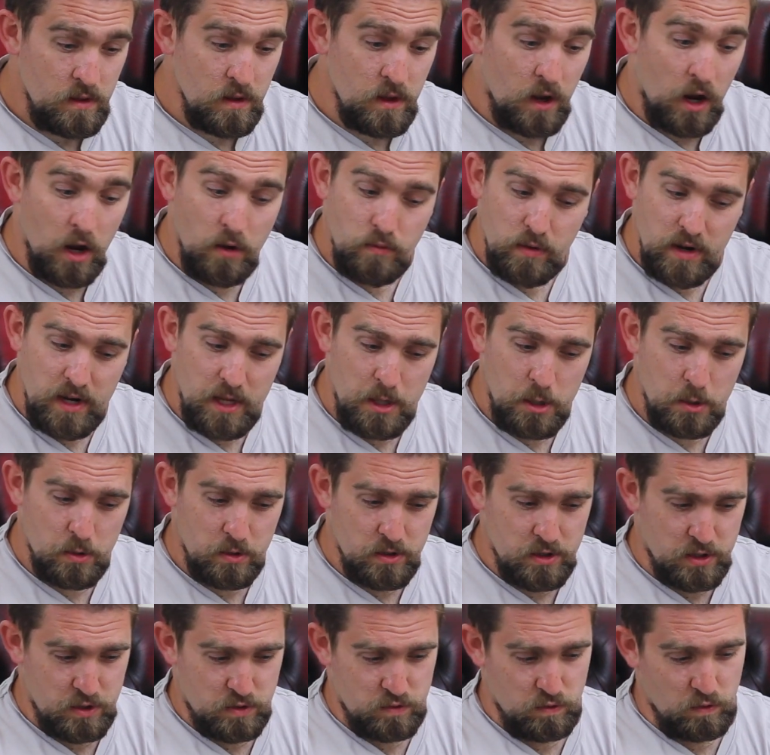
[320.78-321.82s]
I really
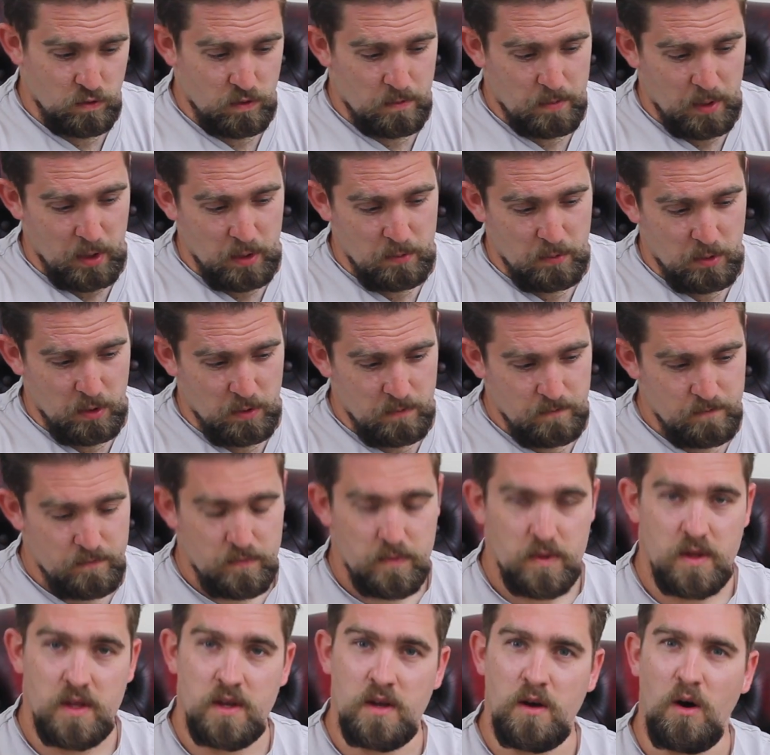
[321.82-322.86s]
enjoyed the tour at Bowmore
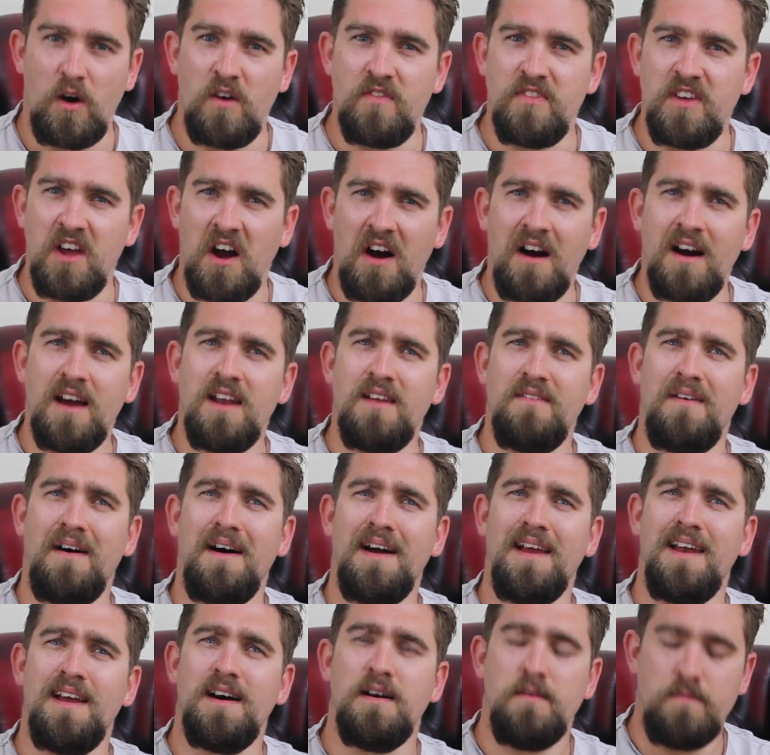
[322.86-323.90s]
on the Isle of
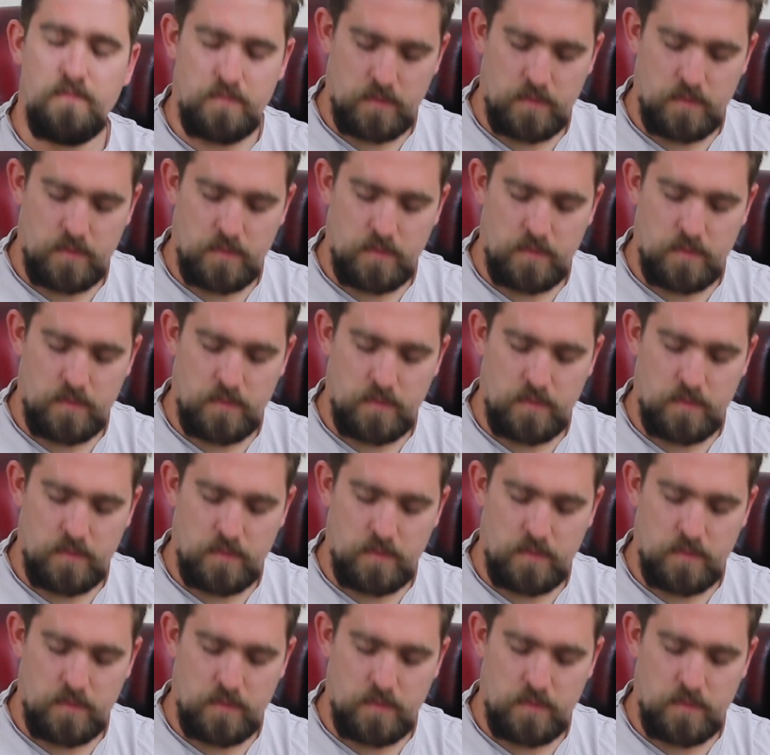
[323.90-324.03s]
Isla.